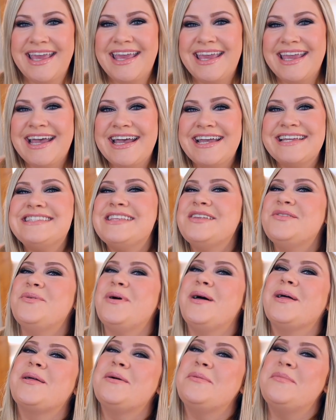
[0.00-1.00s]
Hey guys and
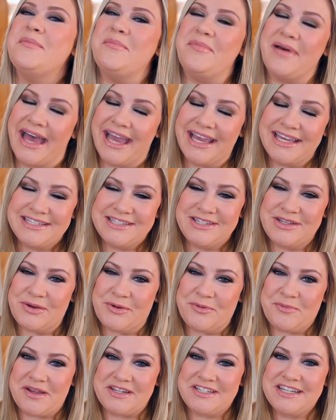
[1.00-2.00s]
welcome back
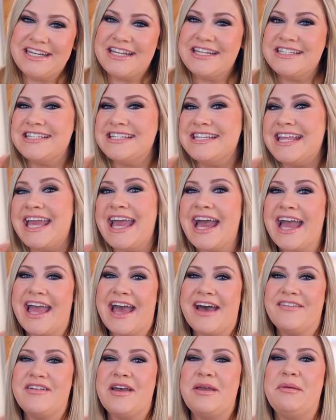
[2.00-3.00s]
to my channel. Today I
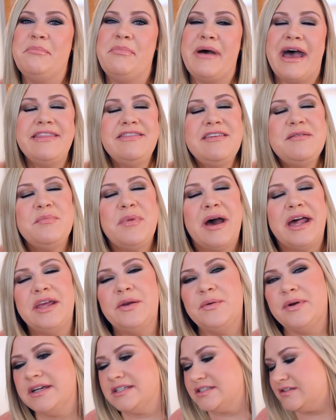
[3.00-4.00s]
have a Bath &
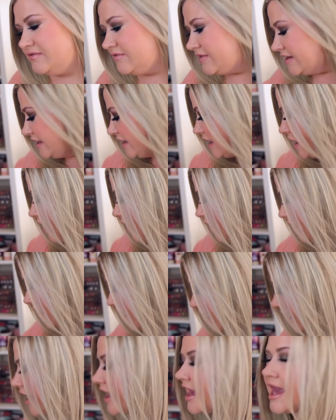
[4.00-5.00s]
Body Works video.
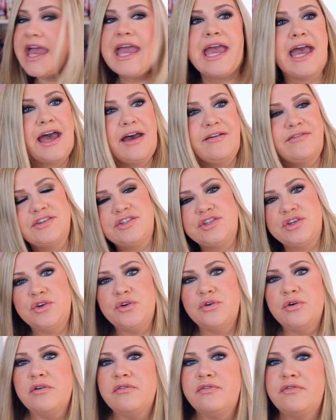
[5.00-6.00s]
I have
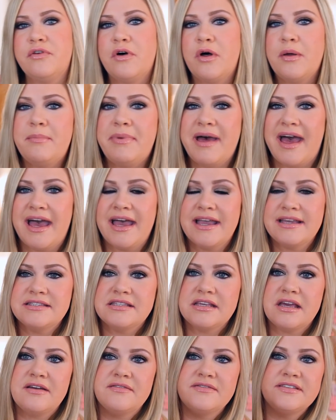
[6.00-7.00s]
two full
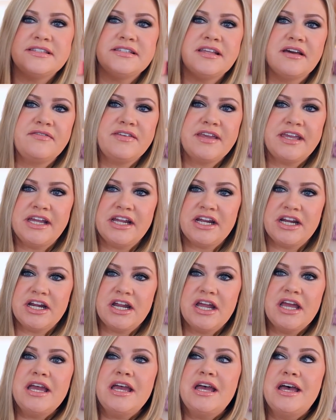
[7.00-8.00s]
bags of stuff
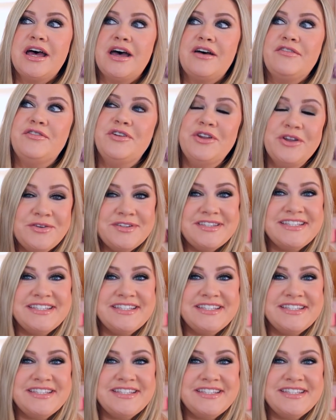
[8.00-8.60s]
here, of new